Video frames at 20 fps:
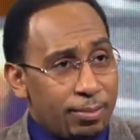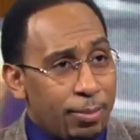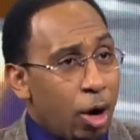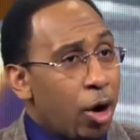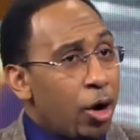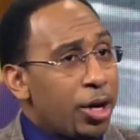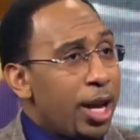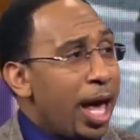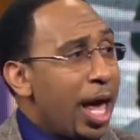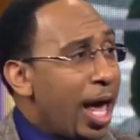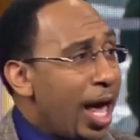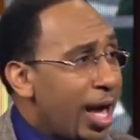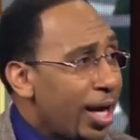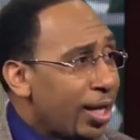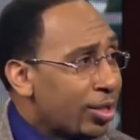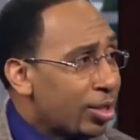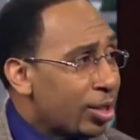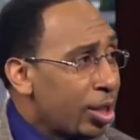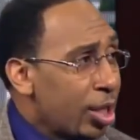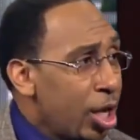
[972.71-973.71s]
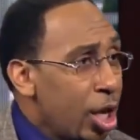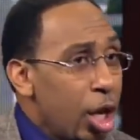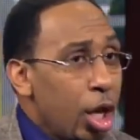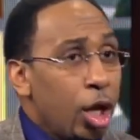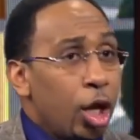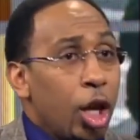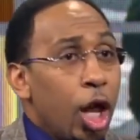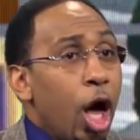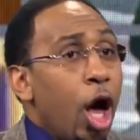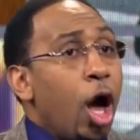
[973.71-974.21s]
Merton Hanks,
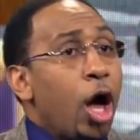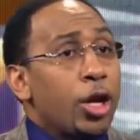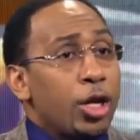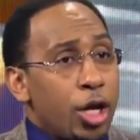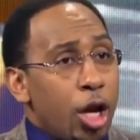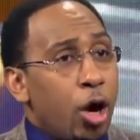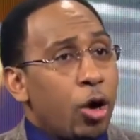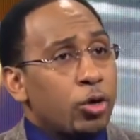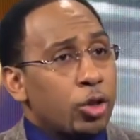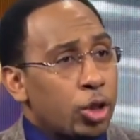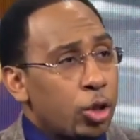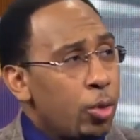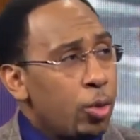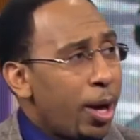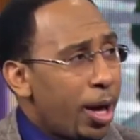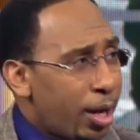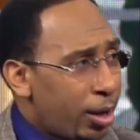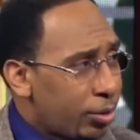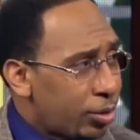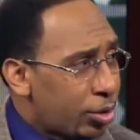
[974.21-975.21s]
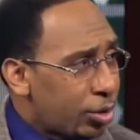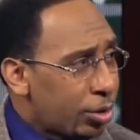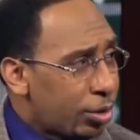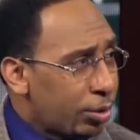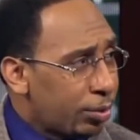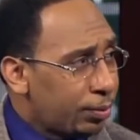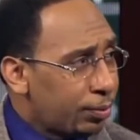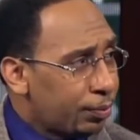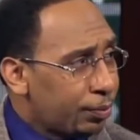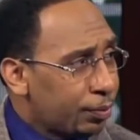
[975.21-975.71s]
Lord knows who else,